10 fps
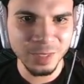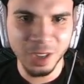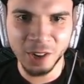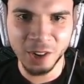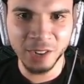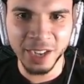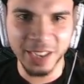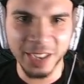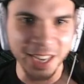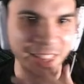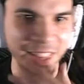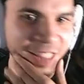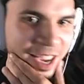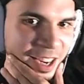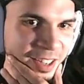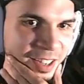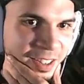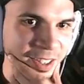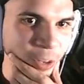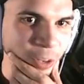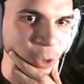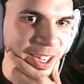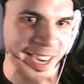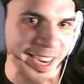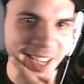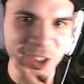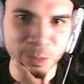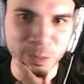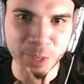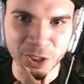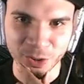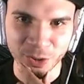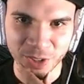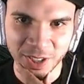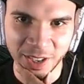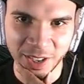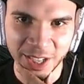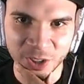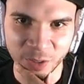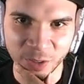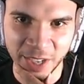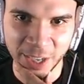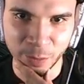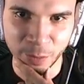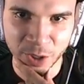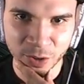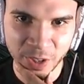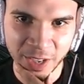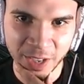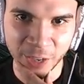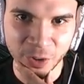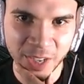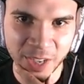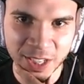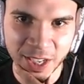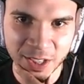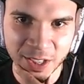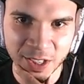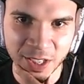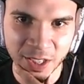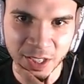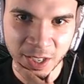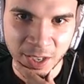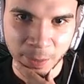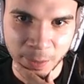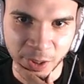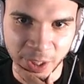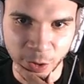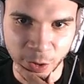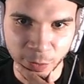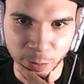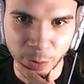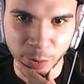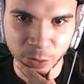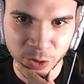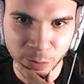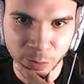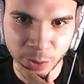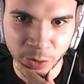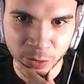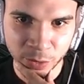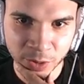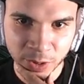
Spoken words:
right, and then we're gonna add some muscles. All right, so we're gonna add a muscle here. I know you guys can't see it, but they go from bone to bone